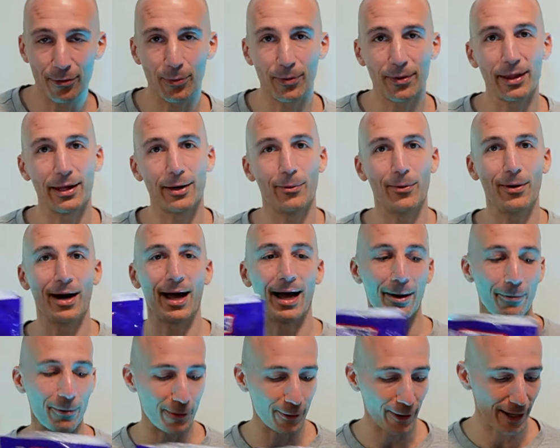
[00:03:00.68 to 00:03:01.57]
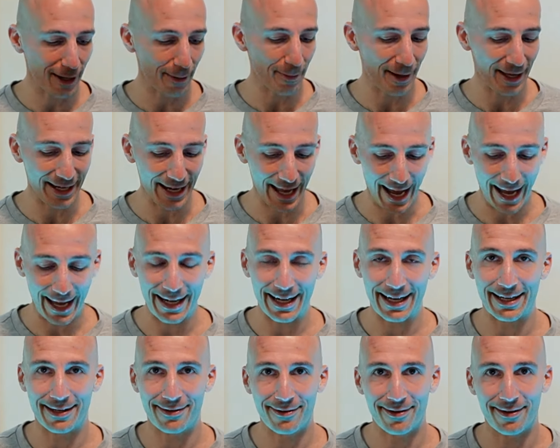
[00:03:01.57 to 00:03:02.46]
really what I would recommend
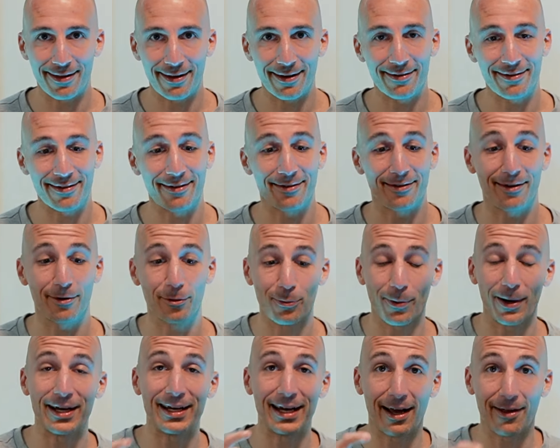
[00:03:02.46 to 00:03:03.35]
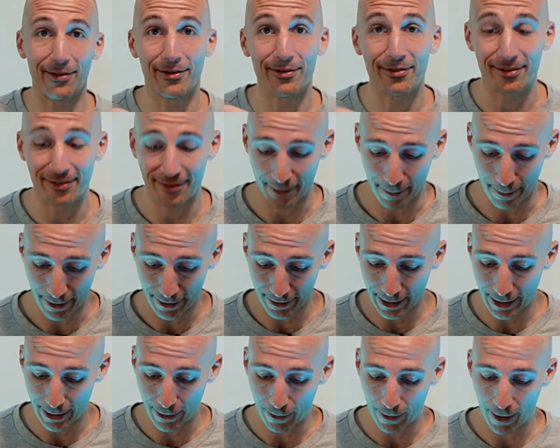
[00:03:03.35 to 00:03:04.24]
adding to this, is because right now this is a
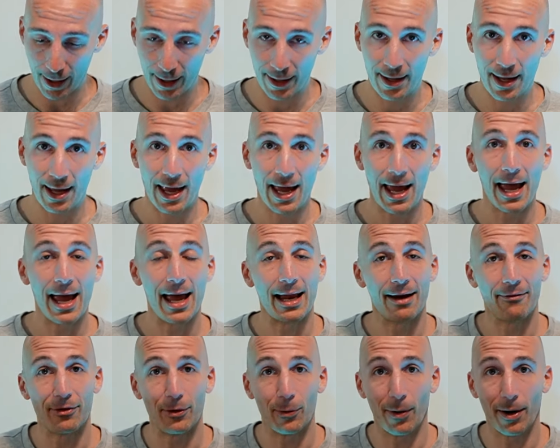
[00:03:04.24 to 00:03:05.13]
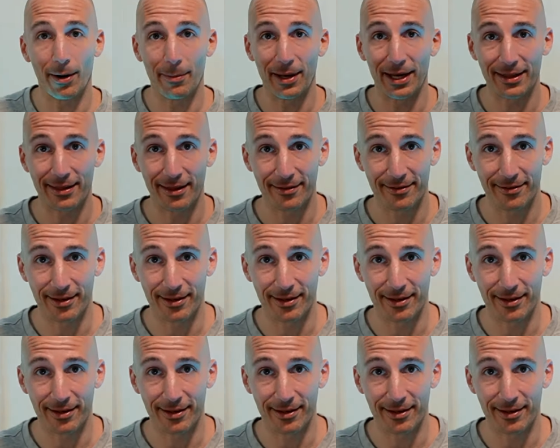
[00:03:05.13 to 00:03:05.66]
Milky Way, and if you want to make this